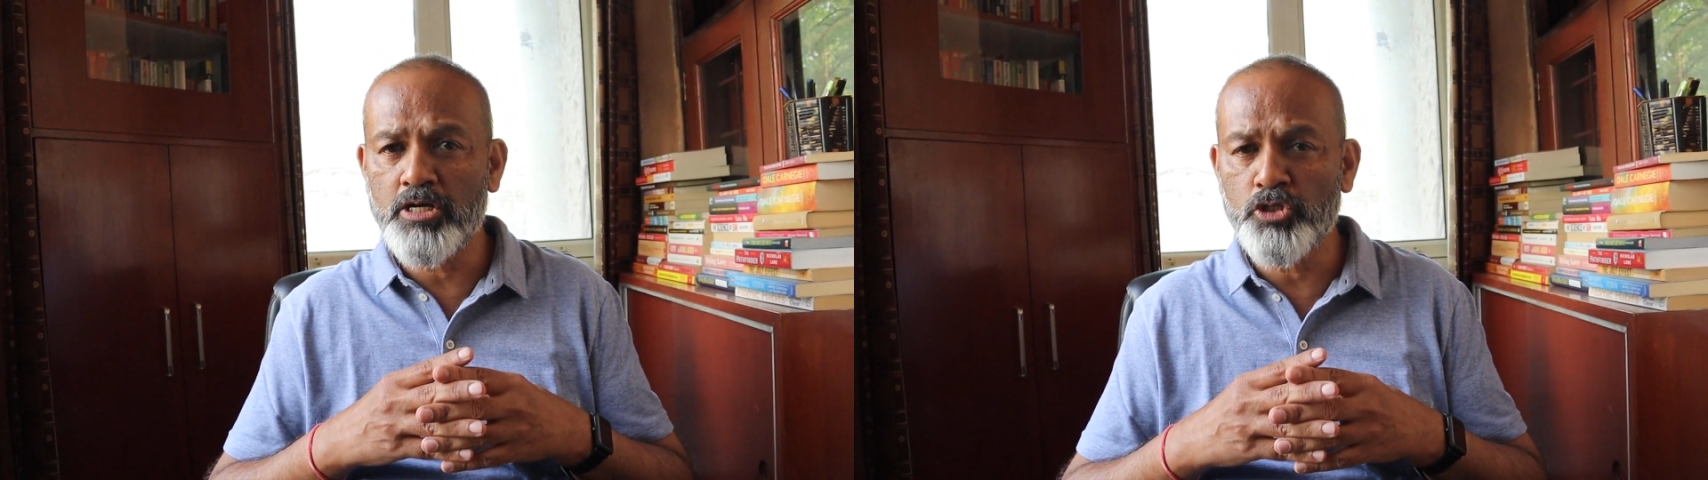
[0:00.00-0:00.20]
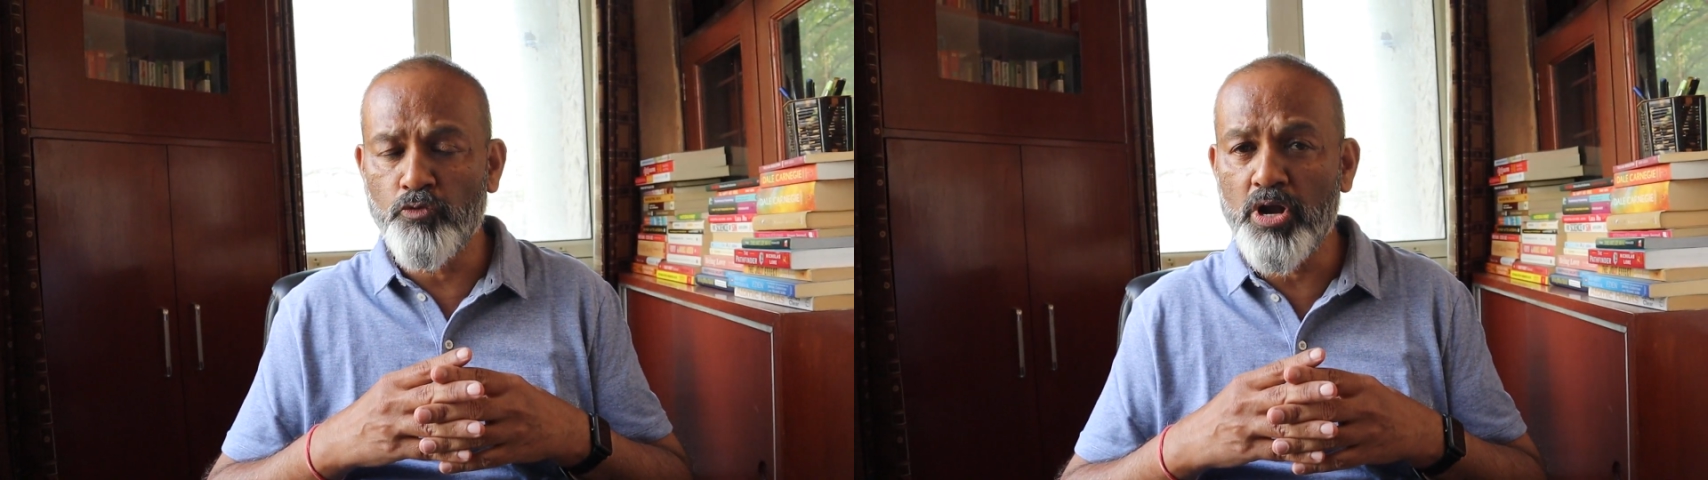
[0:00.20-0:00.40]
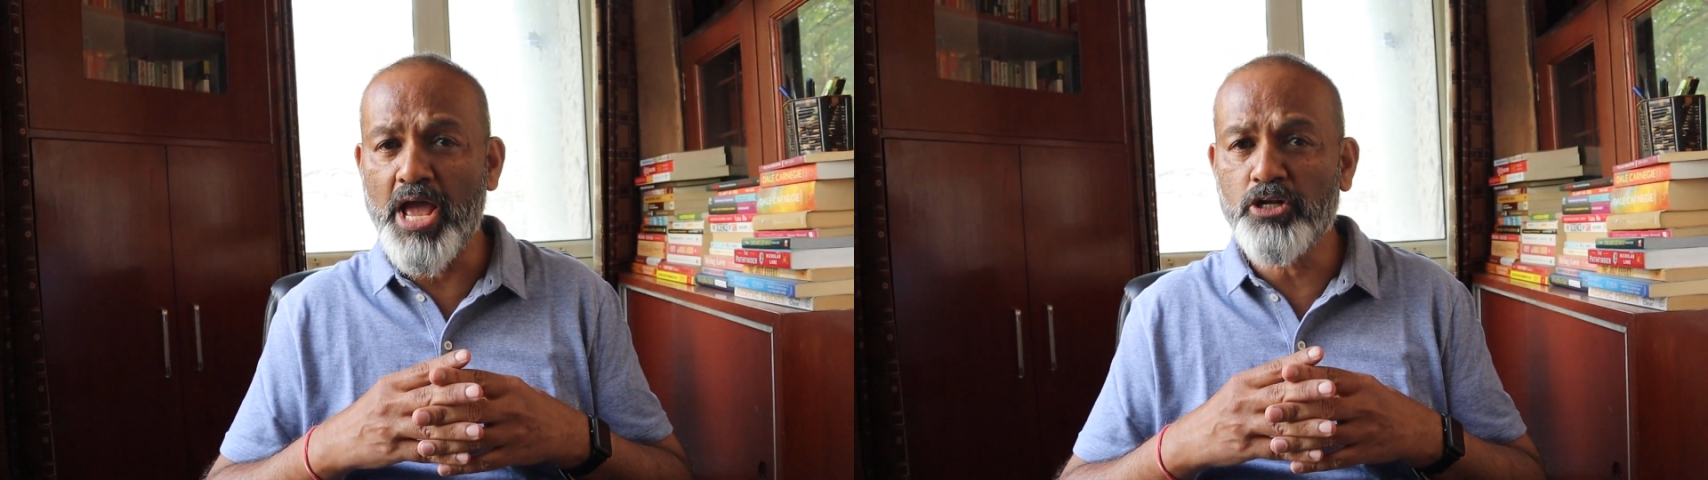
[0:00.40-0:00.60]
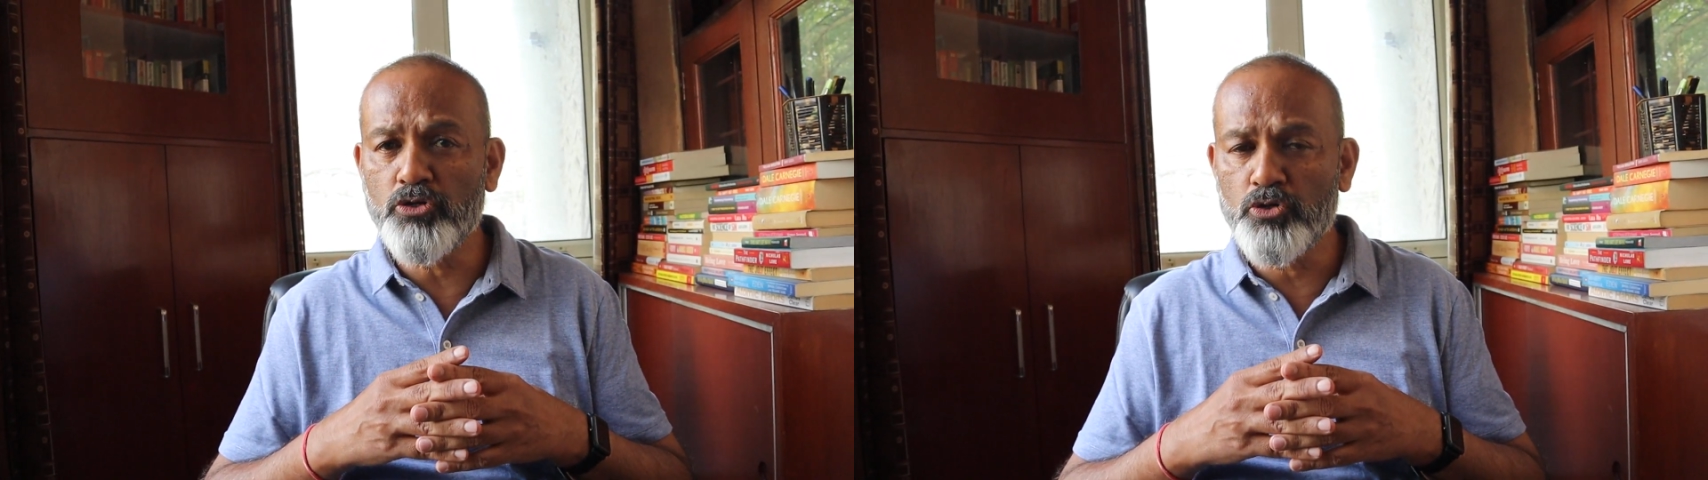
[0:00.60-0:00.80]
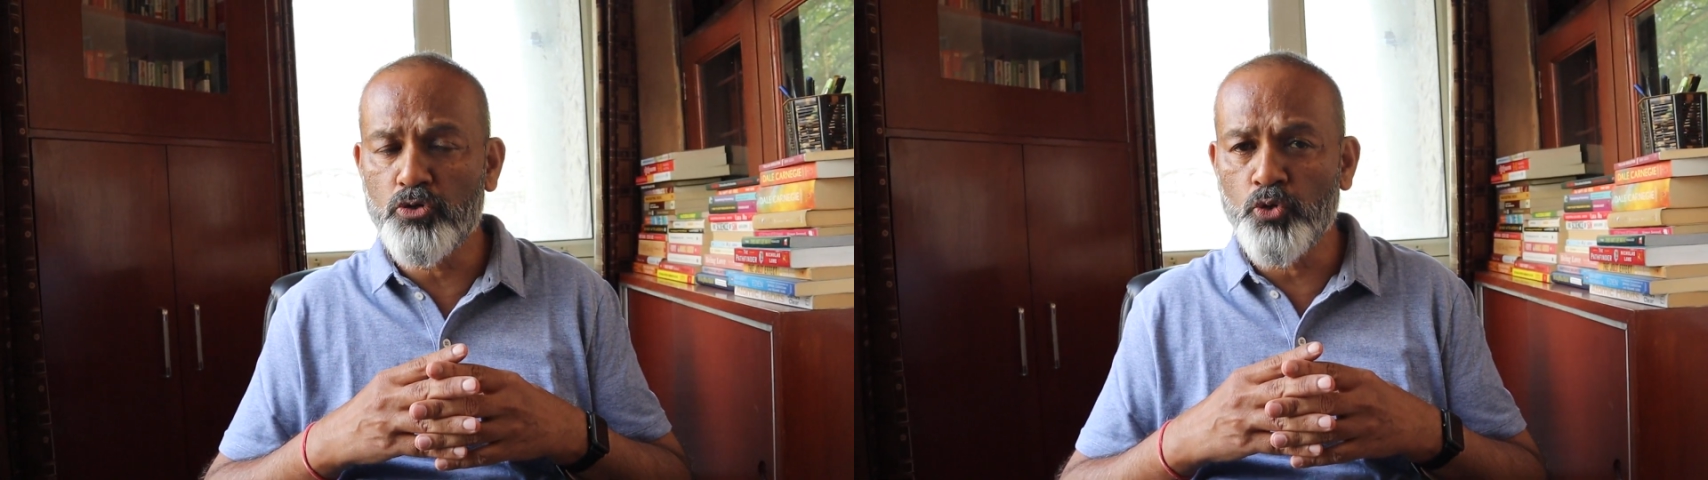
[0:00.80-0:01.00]
you would like
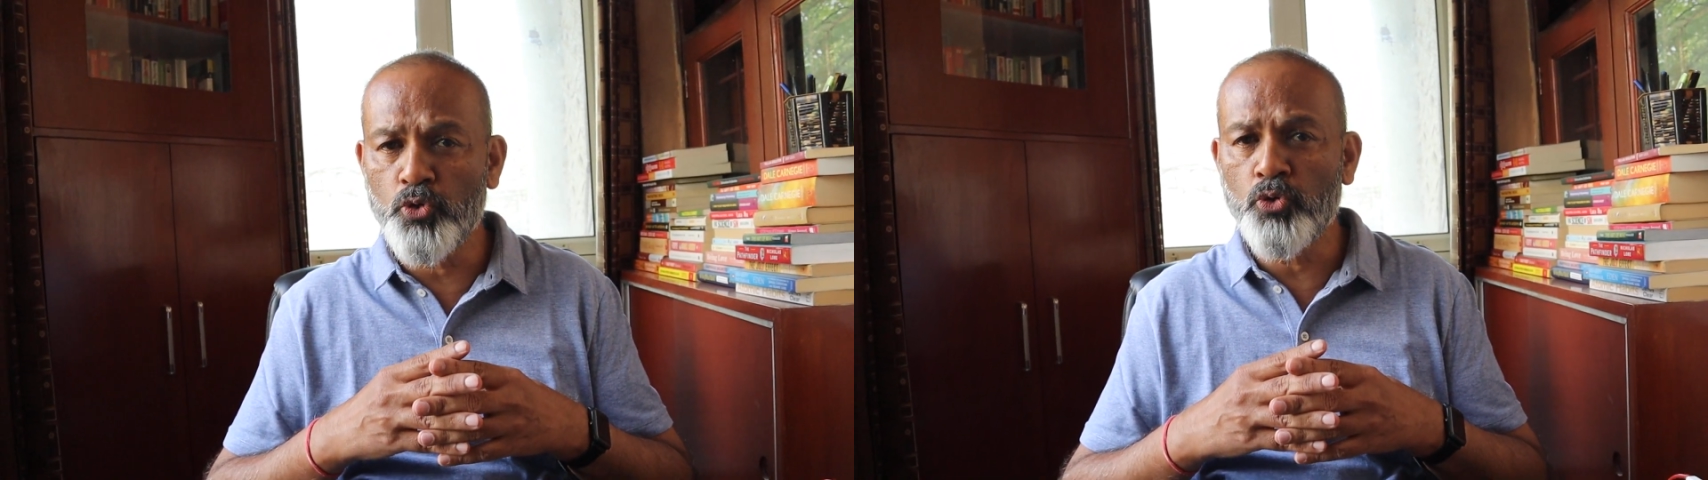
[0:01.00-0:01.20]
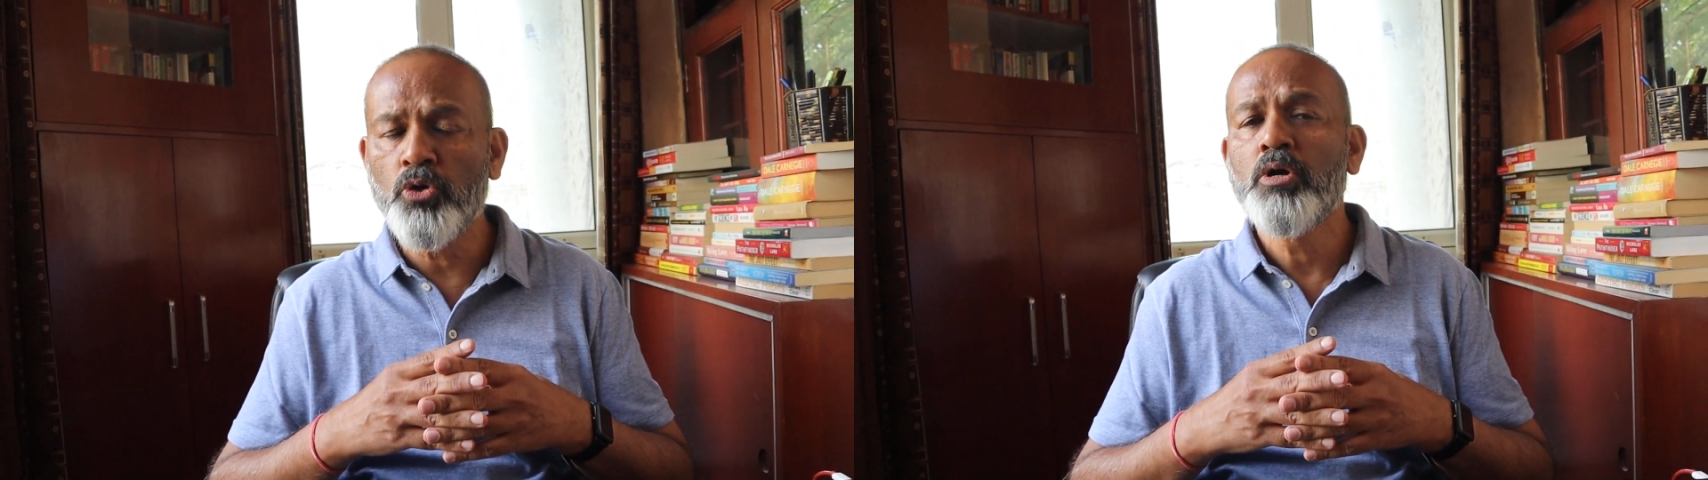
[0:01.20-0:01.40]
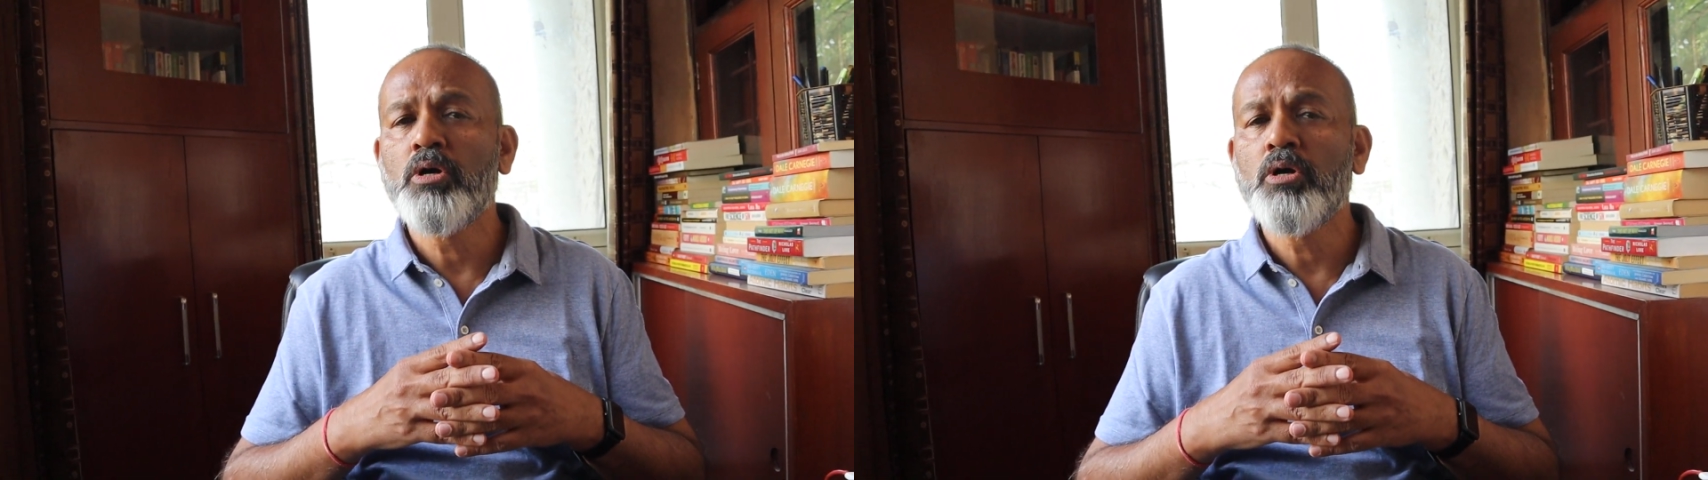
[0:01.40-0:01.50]
to